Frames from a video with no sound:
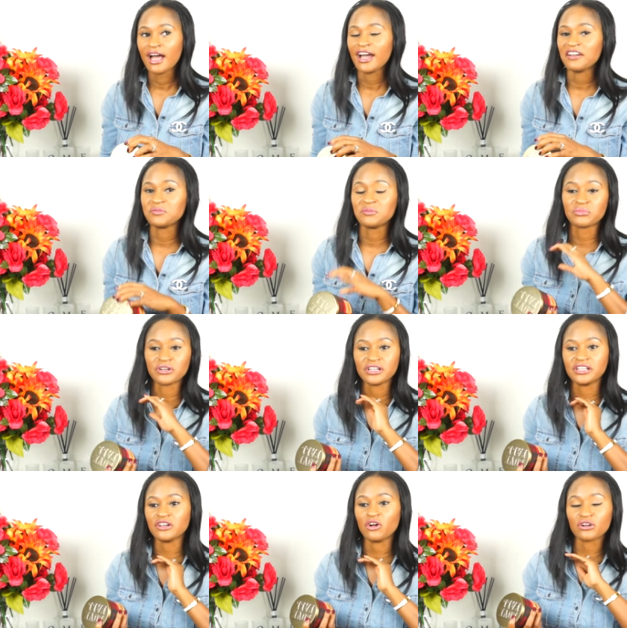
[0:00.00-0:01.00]
I've been
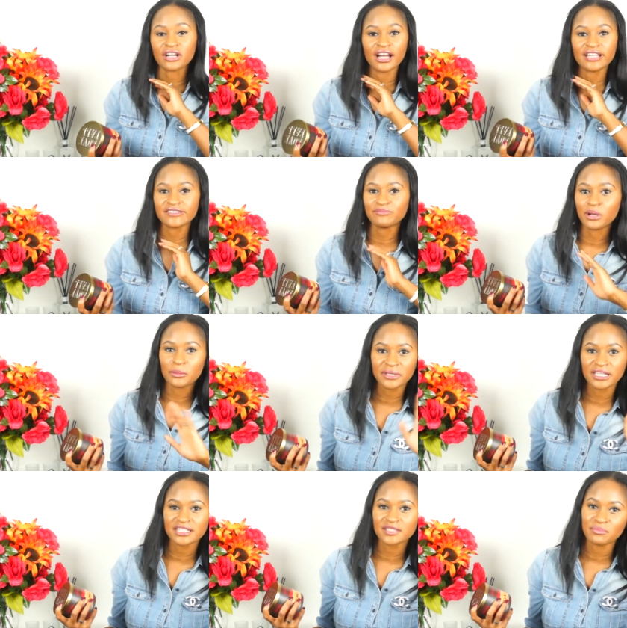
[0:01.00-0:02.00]
burning all kinds of
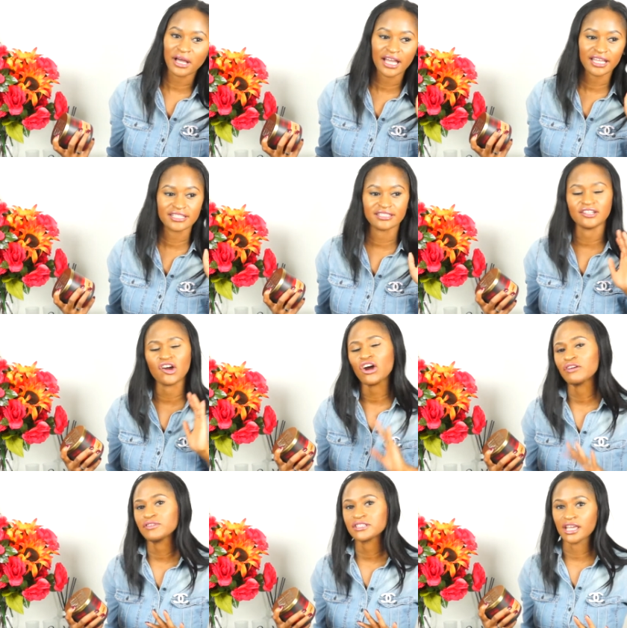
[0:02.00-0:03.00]
pumpkin spice and
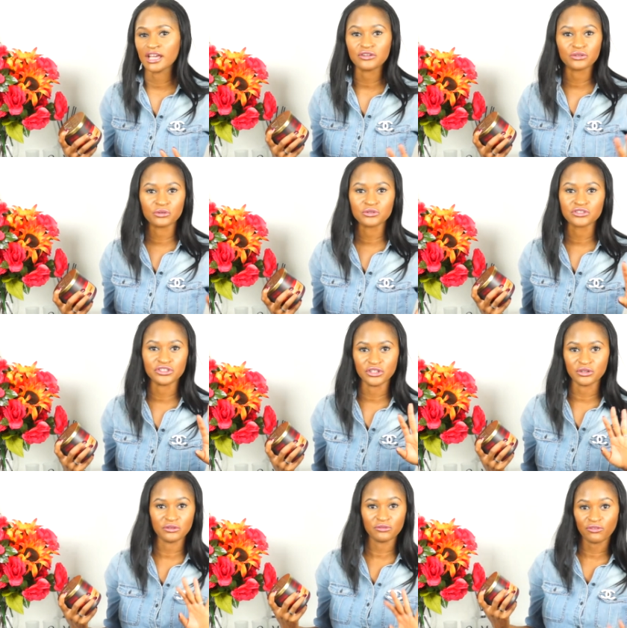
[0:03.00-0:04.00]
harvest candles, you know,
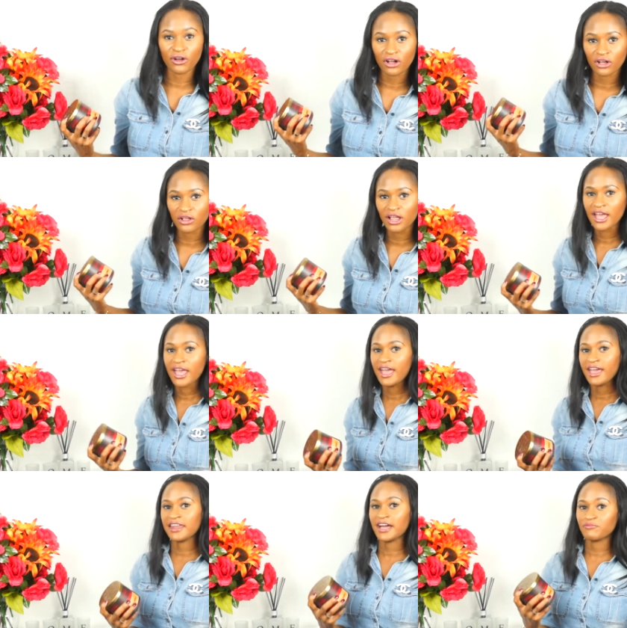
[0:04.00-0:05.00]
in the fall,
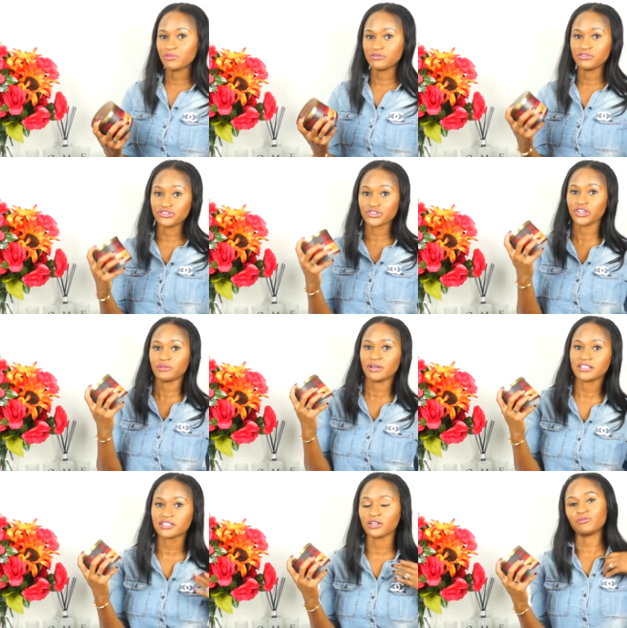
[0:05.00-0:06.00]
and I've been enjoying
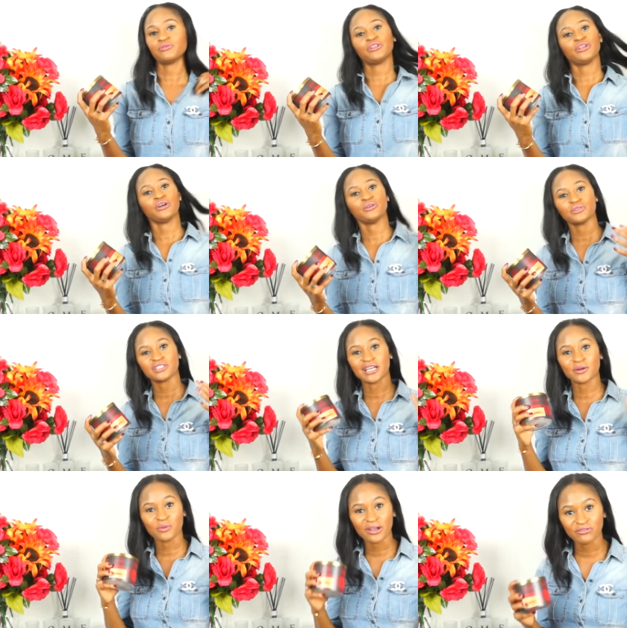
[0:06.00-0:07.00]
myself with those.
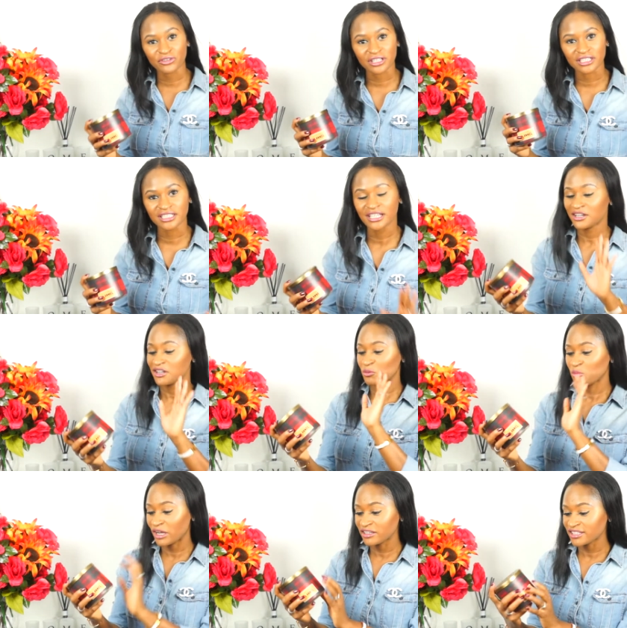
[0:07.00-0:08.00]
However,
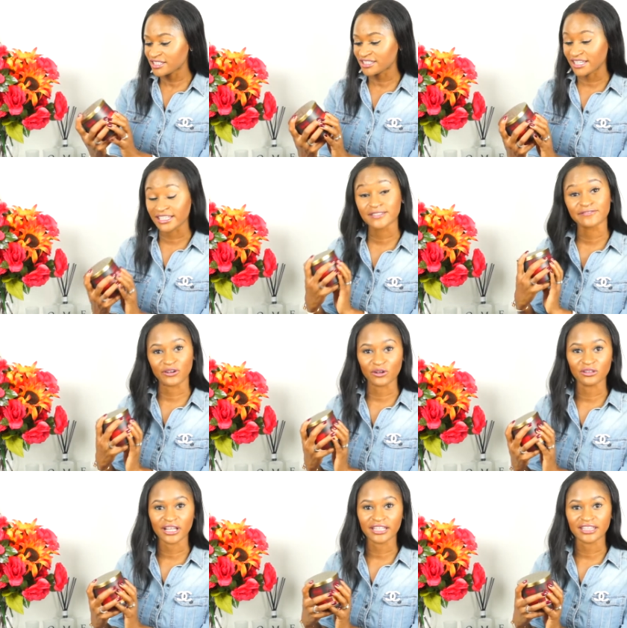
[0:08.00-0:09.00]
while this says
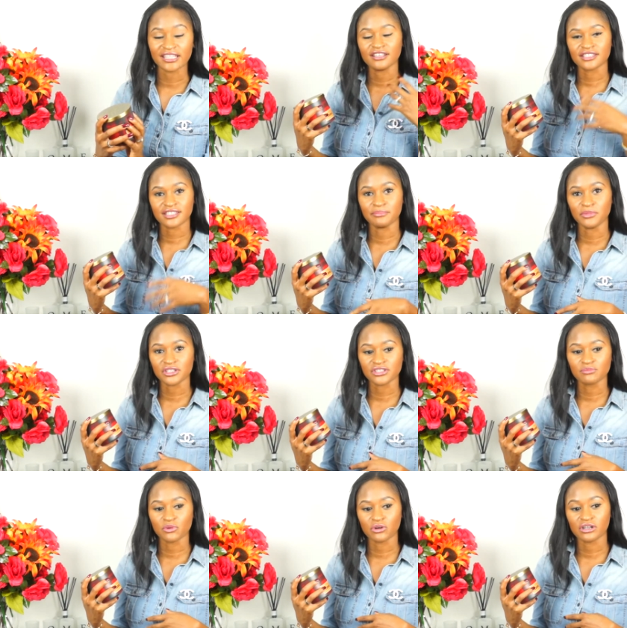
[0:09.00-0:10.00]
fall, I think it's a much
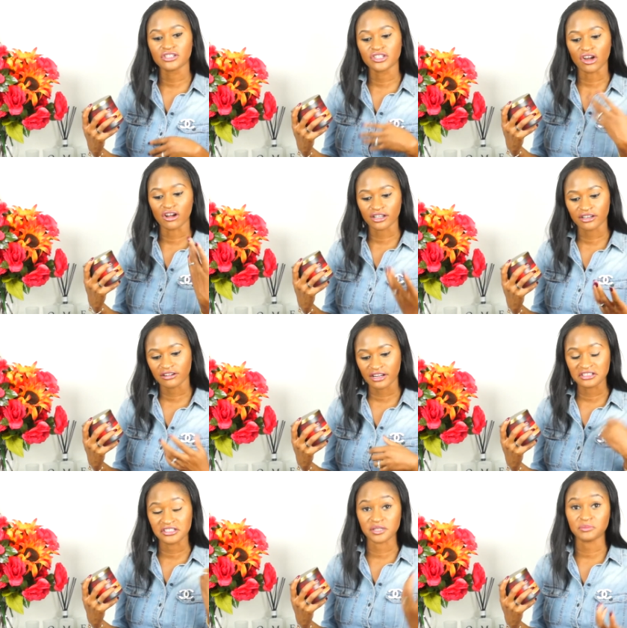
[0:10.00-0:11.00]
more darker
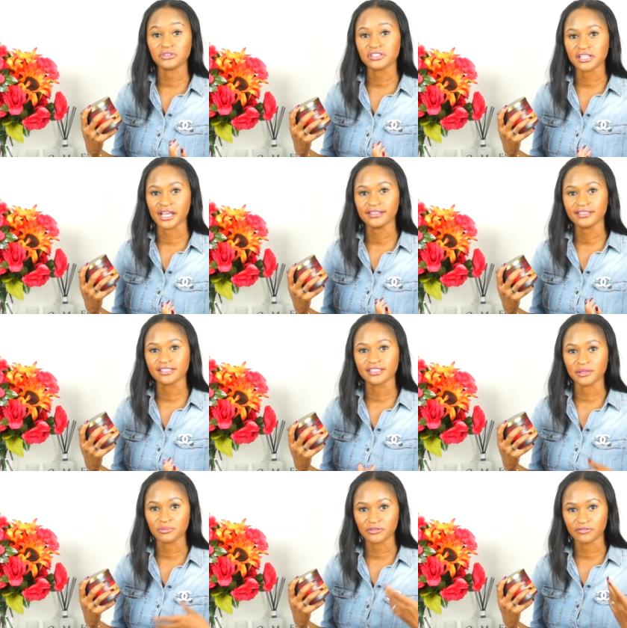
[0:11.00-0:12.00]
and deeper scent,
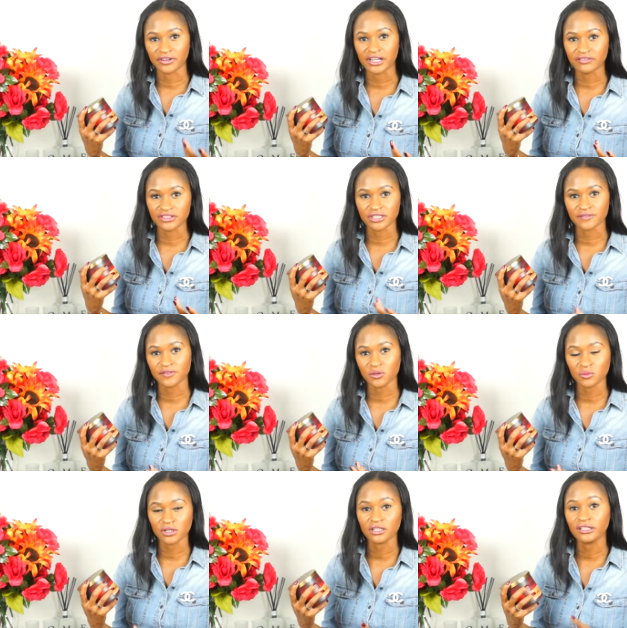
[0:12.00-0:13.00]
deeper fragrance if you
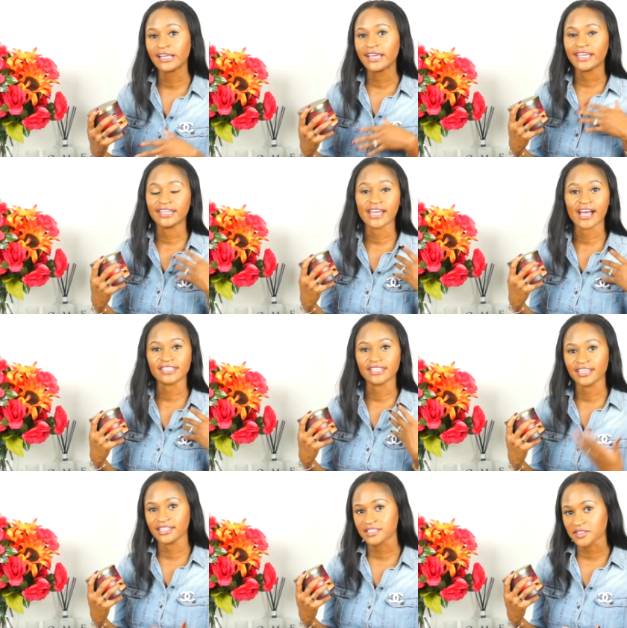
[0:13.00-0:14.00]
will. It has
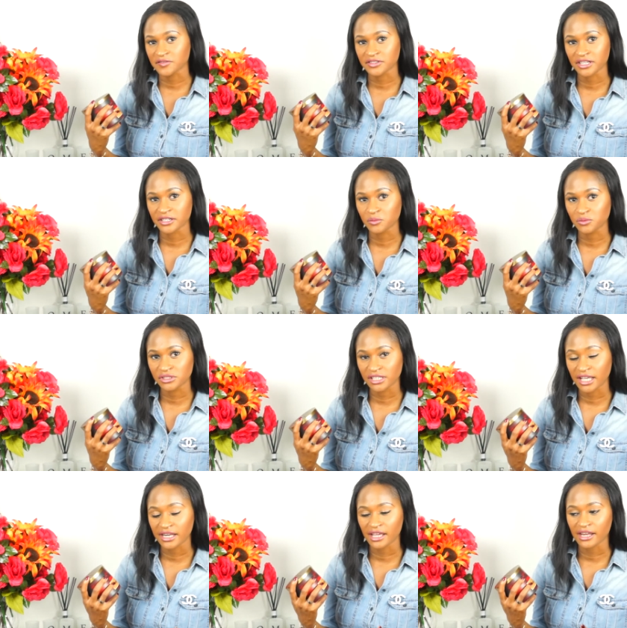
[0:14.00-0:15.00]
hints of cedarwood
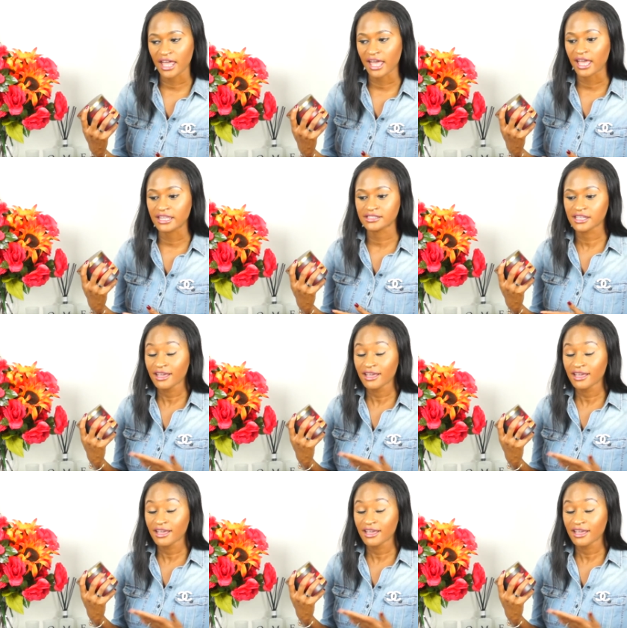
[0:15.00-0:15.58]
in it, and